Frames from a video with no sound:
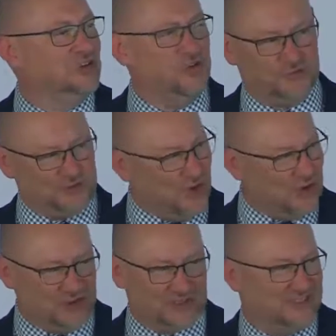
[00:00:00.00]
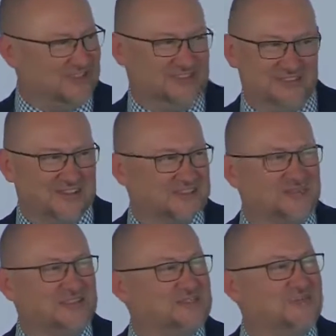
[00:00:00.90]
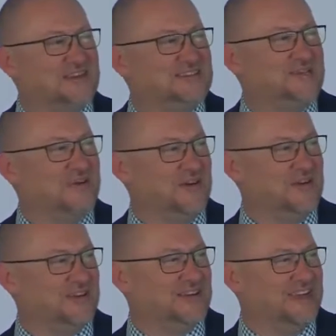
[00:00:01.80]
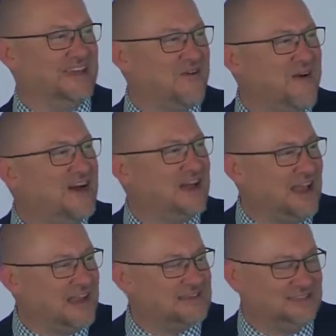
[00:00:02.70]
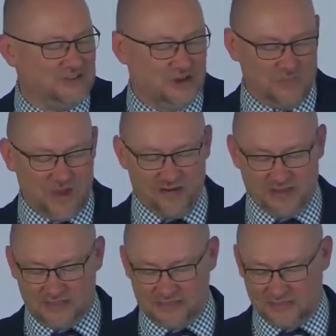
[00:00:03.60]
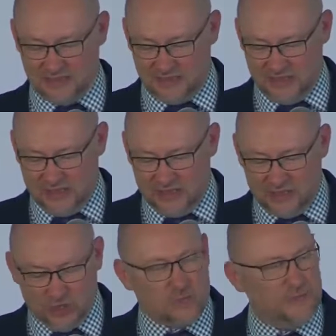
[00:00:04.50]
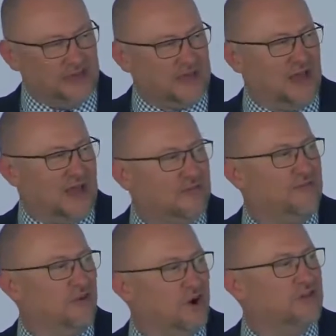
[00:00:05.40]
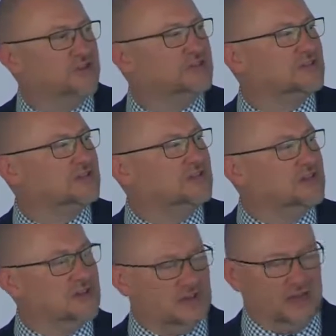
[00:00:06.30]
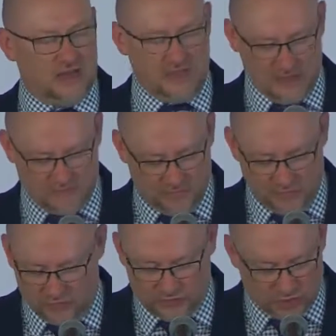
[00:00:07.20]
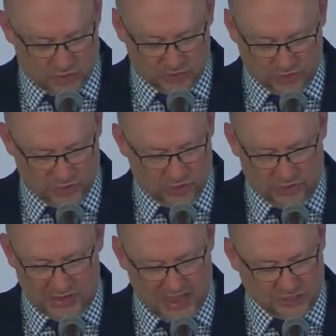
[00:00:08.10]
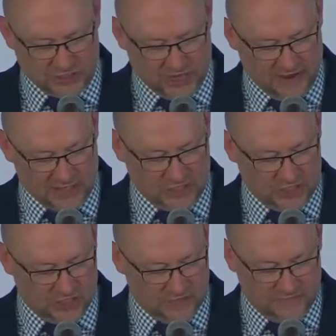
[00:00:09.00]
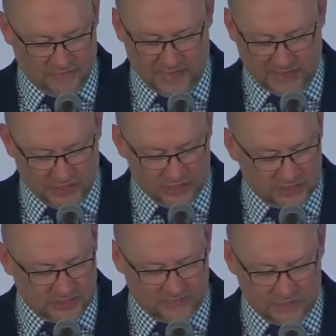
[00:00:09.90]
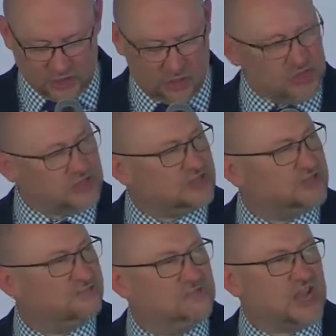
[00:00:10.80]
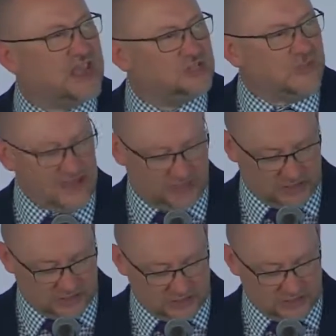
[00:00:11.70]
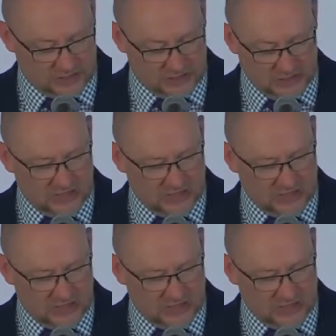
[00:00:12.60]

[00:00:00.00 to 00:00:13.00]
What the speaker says: You've shown us that you've got something special about you. Here you are collecting your merits. You can be that light for us. You've shown us that you're the next generation of thinkers, of doers, change makers.